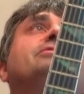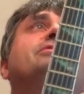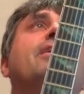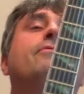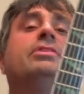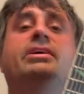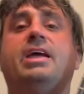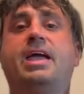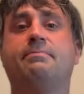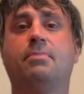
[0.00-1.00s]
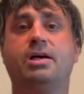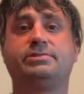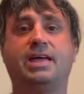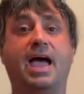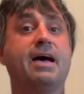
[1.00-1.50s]
definitely a
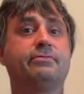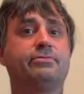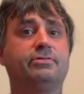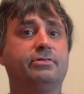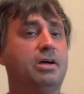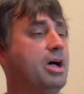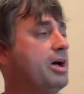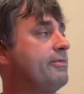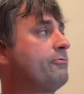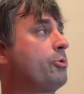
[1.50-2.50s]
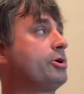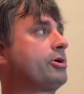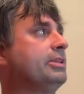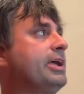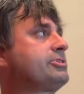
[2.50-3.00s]
must-have for your
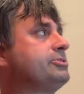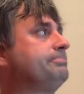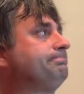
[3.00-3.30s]
collection.